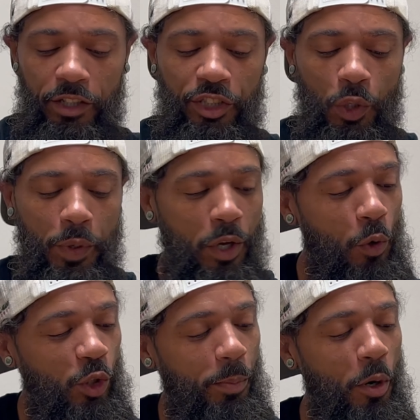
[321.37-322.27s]
So it
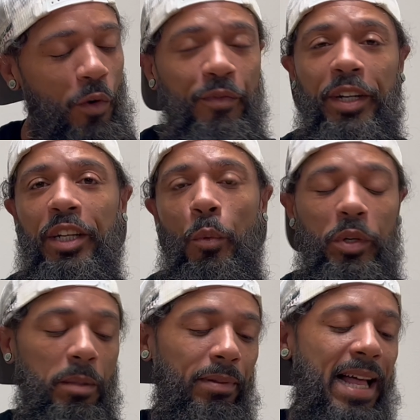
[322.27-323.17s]
goes perfect
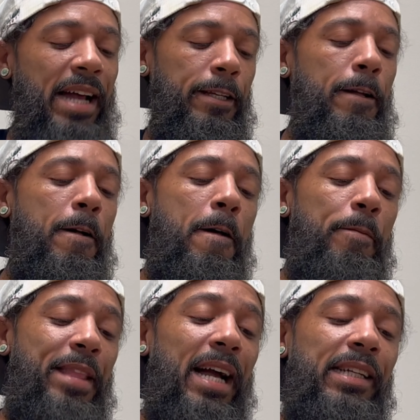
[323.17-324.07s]
with the Platy.
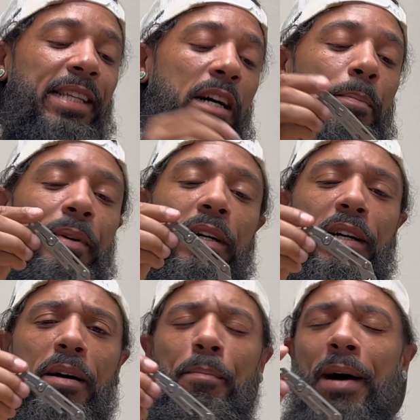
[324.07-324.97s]
Next up,
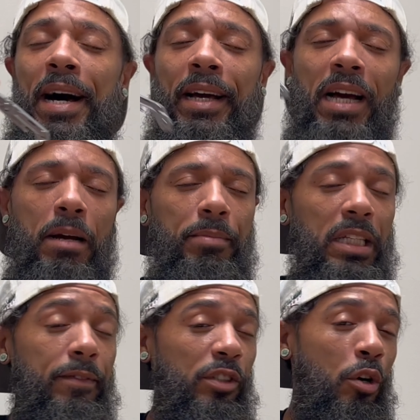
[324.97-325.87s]
by, I
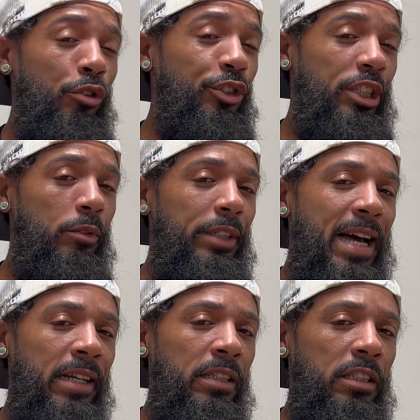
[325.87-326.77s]
believe it's called
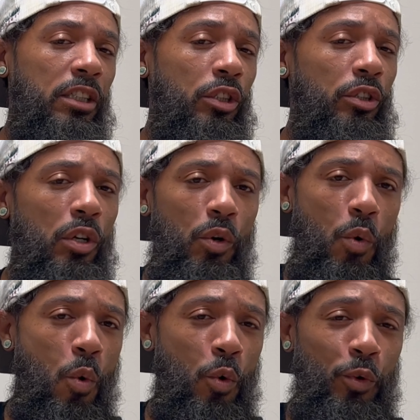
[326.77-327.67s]
Giriaitus,
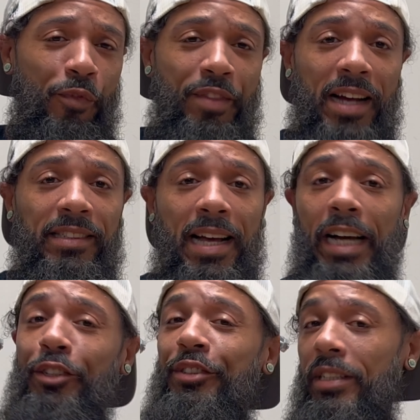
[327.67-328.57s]
or if that's not how
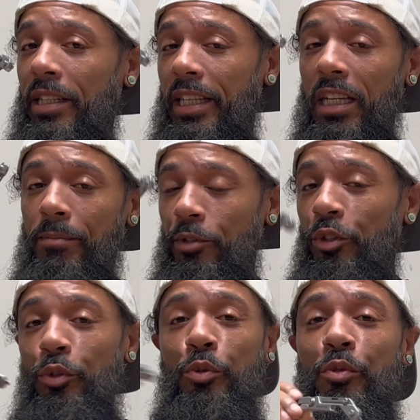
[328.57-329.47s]
you say the name,
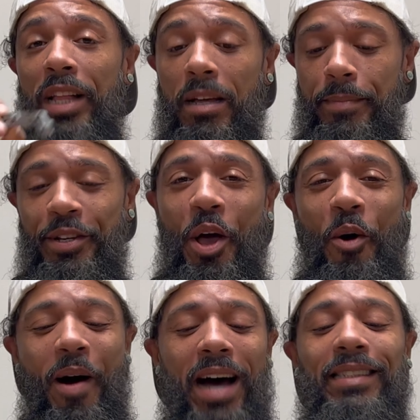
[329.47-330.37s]
you let me
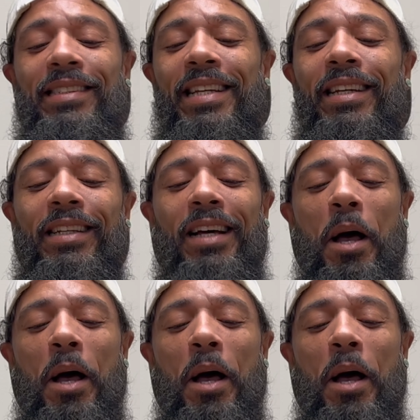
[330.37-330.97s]
know how to say it.